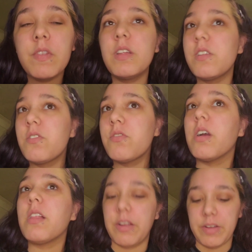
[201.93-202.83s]
Let's try
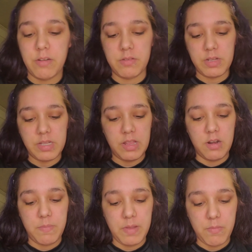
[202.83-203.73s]
layering on just a
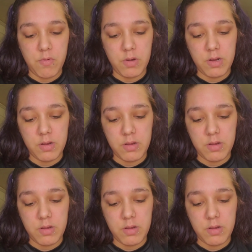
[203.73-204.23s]
little bit more.